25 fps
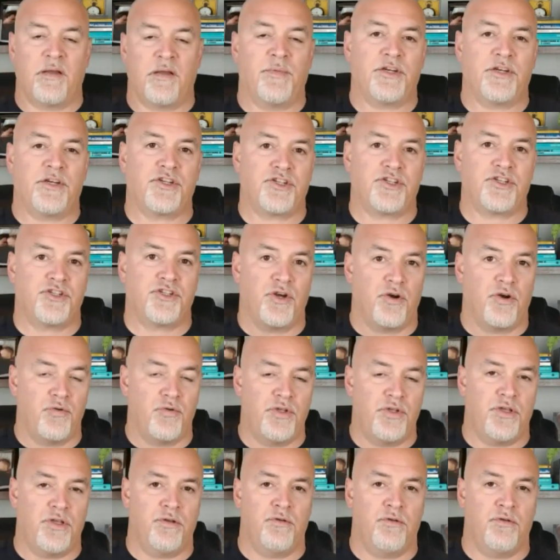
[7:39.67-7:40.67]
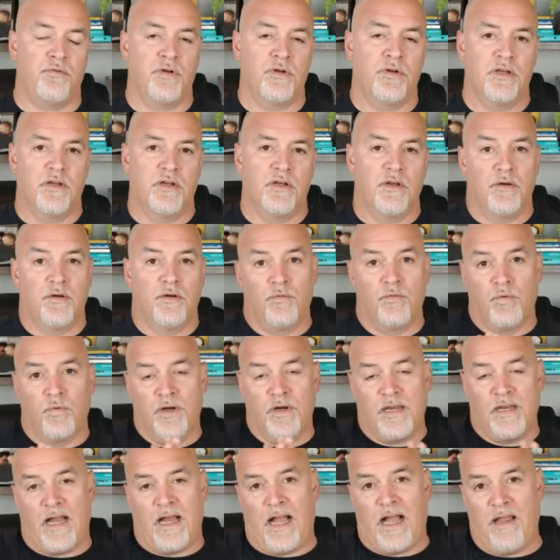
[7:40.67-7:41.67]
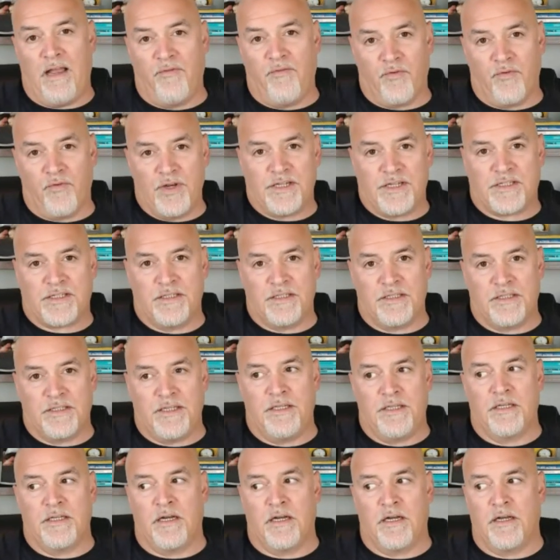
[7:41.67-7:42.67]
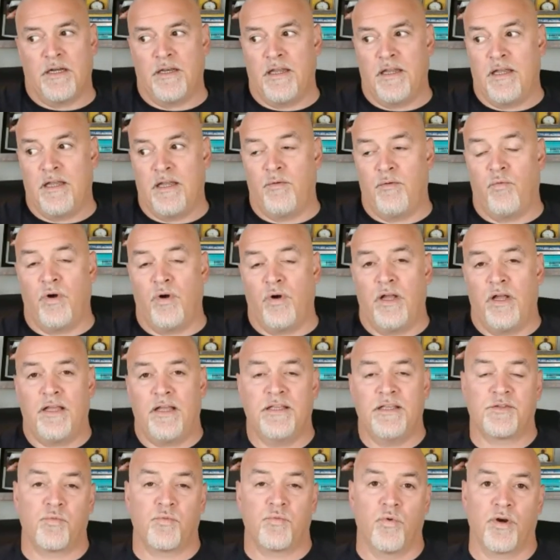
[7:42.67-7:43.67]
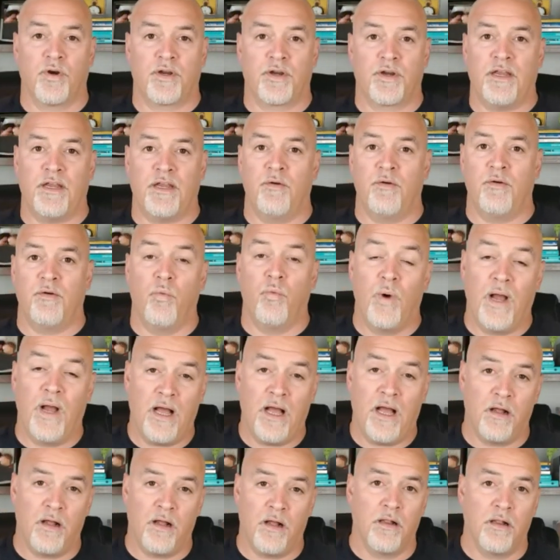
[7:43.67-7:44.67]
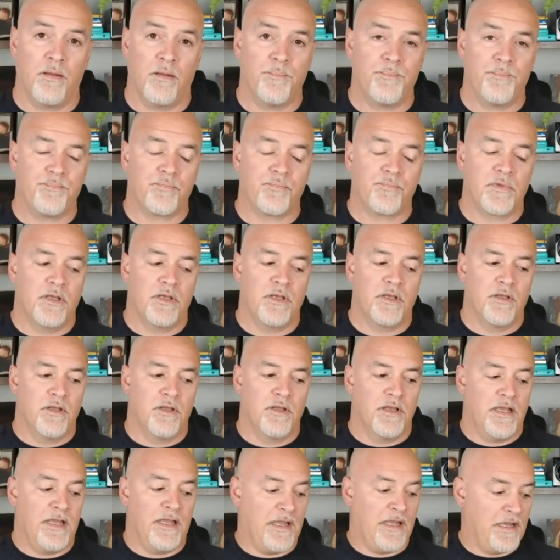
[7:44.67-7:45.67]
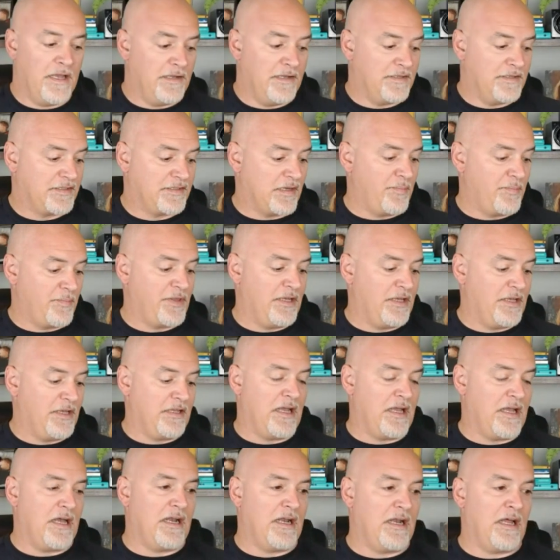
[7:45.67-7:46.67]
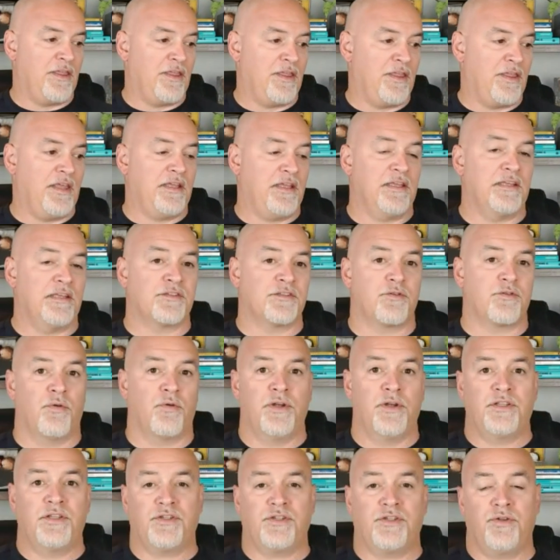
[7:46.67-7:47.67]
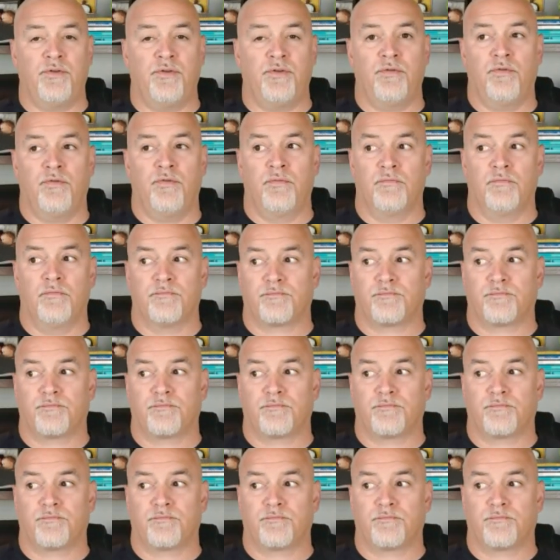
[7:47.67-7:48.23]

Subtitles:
I'm going to show you what I've recently done and what is working well, and something that I think is going to